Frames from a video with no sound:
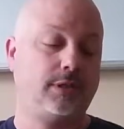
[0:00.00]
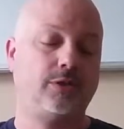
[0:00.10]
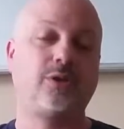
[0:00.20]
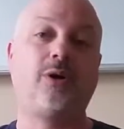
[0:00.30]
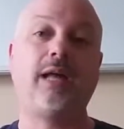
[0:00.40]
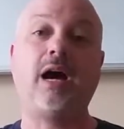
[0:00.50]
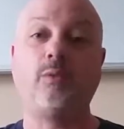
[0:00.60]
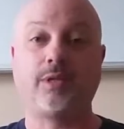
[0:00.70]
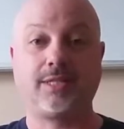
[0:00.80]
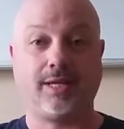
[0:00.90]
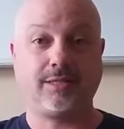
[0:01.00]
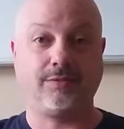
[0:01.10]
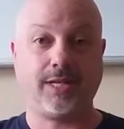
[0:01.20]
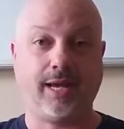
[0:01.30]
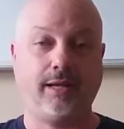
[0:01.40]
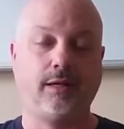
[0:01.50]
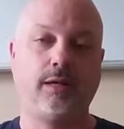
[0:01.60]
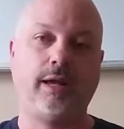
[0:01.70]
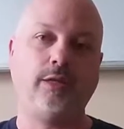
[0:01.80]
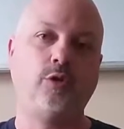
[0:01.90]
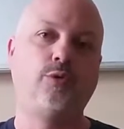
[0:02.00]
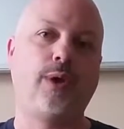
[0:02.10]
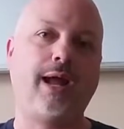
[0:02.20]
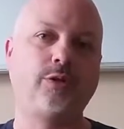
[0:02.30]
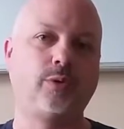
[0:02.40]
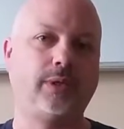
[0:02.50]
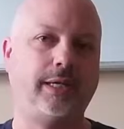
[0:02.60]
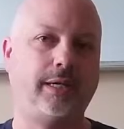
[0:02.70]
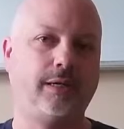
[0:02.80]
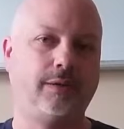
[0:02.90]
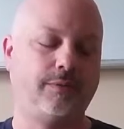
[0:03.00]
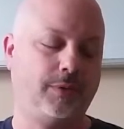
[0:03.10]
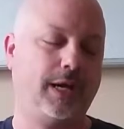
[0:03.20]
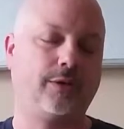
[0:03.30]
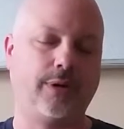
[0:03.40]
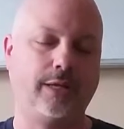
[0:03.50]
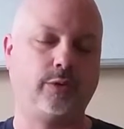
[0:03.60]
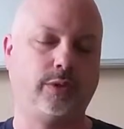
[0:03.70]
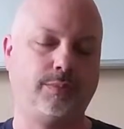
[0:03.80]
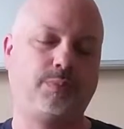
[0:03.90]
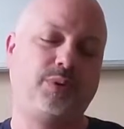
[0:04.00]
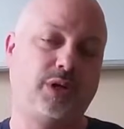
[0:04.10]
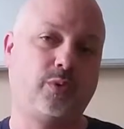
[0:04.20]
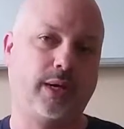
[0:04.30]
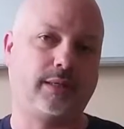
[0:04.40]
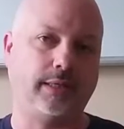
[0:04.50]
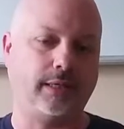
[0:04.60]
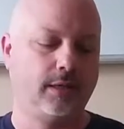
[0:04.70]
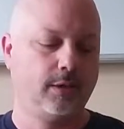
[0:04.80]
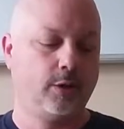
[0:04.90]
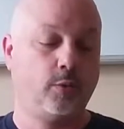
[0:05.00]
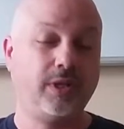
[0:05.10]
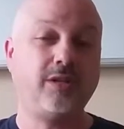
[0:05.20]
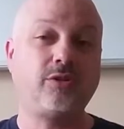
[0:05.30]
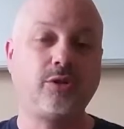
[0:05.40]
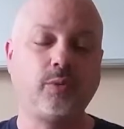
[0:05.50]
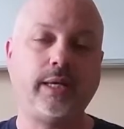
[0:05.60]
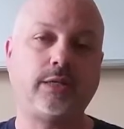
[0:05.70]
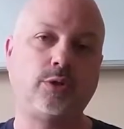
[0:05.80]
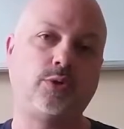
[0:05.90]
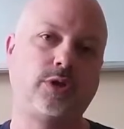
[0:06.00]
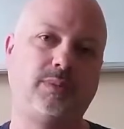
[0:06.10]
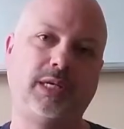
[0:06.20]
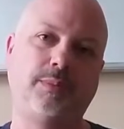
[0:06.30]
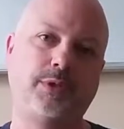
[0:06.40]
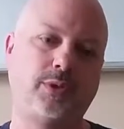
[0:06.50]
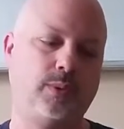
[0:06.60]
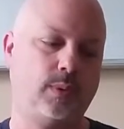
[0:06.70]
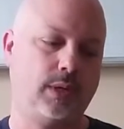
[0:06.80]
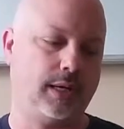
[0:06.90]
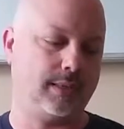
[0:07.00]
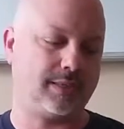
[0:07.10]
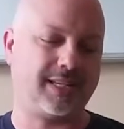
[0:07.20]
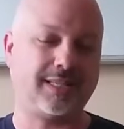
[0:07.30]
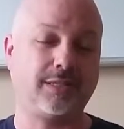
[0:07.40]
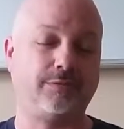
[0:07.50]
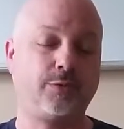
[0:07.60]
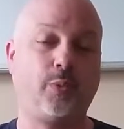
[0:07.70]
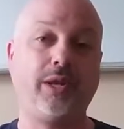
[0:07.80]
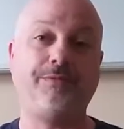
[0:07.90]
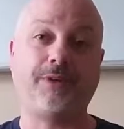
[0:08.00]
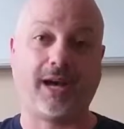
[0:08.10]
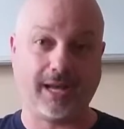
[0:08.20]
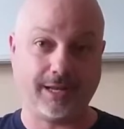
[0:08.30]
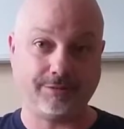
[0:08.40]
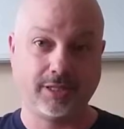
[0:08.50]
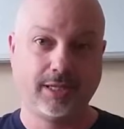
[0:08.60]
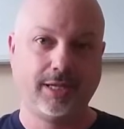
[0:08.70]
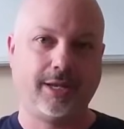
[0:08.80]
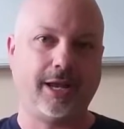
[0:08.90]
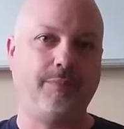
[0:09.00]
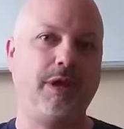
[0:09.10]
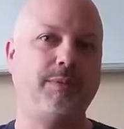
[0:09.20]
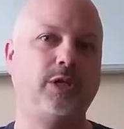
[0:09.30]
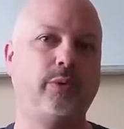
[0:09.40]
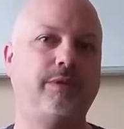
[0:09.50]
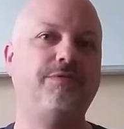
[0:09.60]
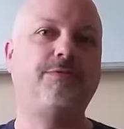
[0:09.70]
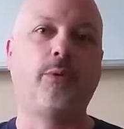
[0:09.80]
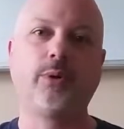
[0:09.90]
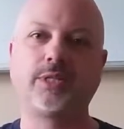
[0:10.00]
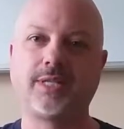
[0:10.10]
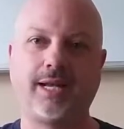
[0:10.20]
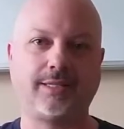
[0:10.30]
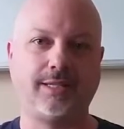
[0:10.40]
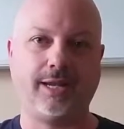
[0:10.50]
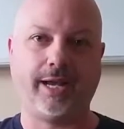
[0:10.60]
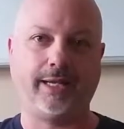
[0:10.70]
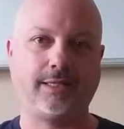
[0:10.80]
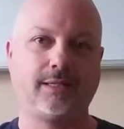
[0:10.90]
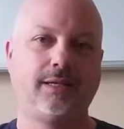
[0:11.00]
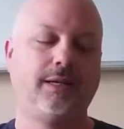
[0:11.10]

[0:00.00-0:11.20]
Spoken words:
You start out with sets of 10, and you gradually, well not gradually, pretty quickly, within 2 weeks you should be up to sets of 25, and maybe doing 4 sets a night